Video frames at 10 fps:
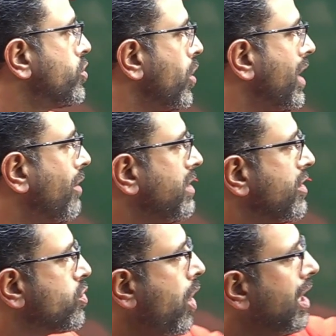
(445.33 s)
So now
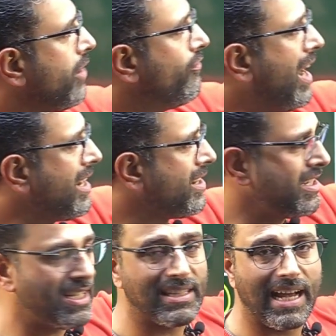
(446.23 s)
there is only one
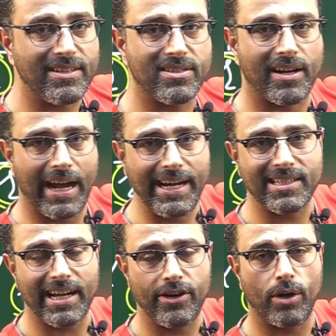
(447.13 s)
region that is the right
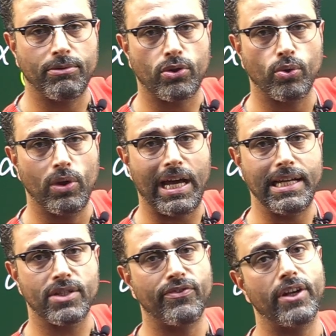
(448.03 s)
side of the two
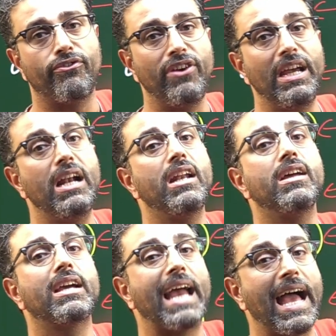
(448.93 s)
lines where field
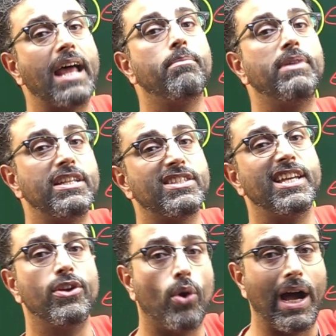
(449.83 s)
can be
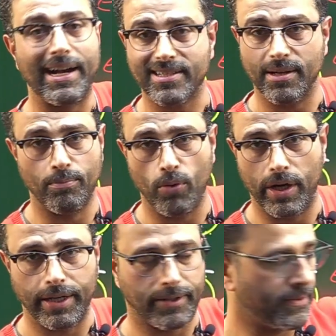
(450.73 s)
0 at some
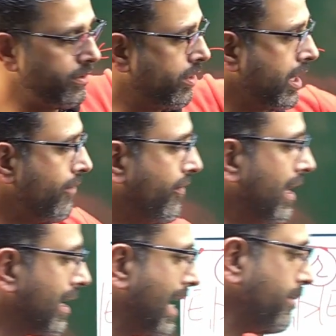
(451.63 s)
point. Okay,
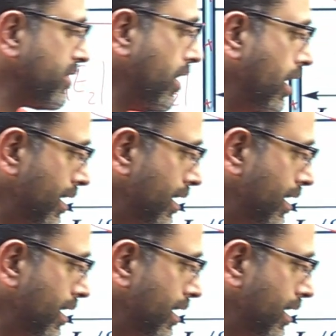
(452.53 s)
field can be zero.